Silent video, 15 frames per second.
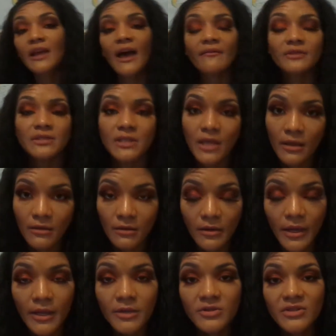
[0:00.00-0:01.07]
to have it together,
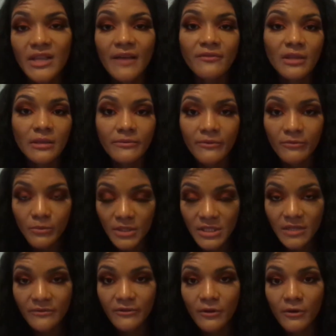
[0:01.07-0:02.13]
okay? You just have to keep
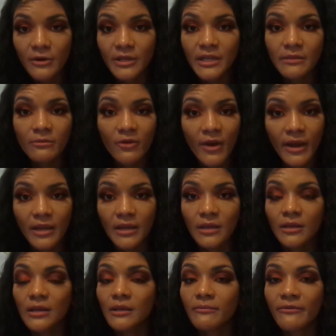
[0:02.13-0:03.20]
pushing forward, keep grinding,
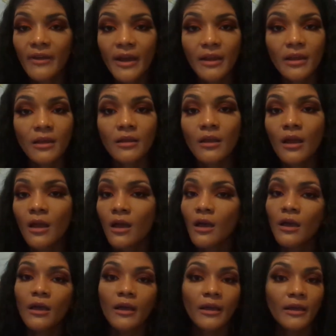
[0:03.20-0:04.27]
keep fighting.
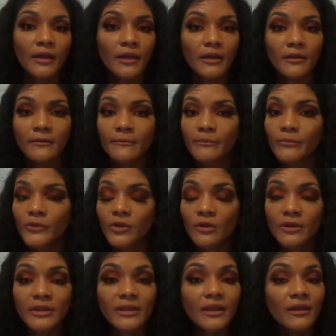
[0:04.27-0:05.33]
And the
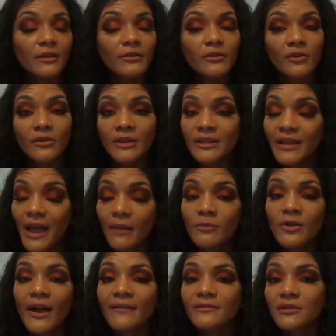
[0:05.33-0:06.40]
only thing, the only time you
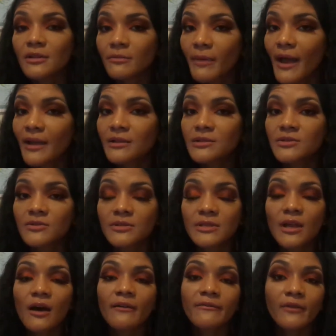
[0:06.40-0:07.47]
have to look back is to see
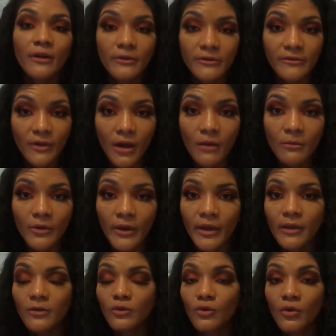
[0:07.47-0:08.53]
how far you've come, okay?
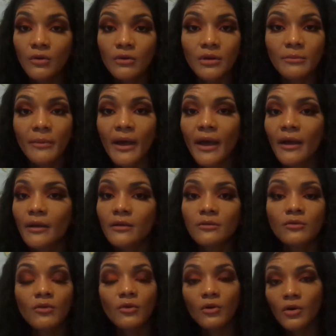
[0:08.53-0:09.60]
Don't look back.
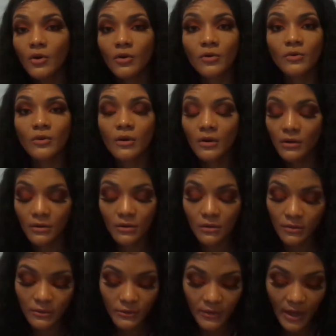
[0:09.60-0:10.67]
Don't go.
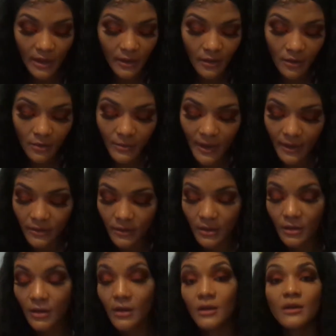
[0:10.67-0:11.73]
You're not going to go back
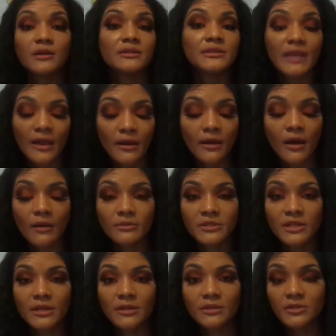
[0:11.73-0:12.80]
there. It's not an
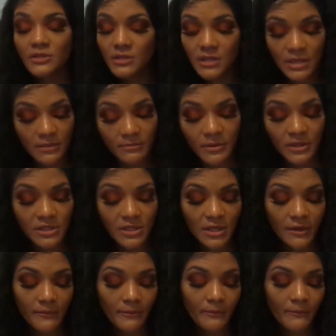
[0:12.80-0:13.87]
option. Just keep pushing.
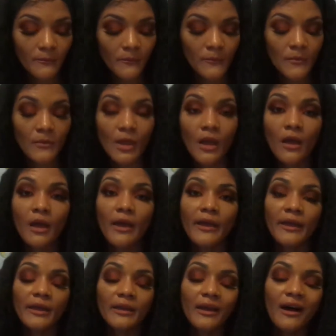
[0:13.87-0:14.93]

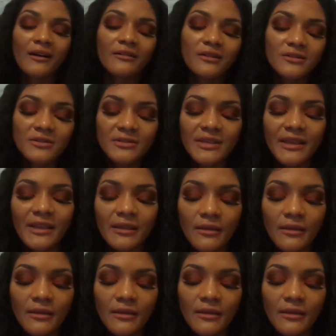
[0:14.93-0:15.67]
And I would also say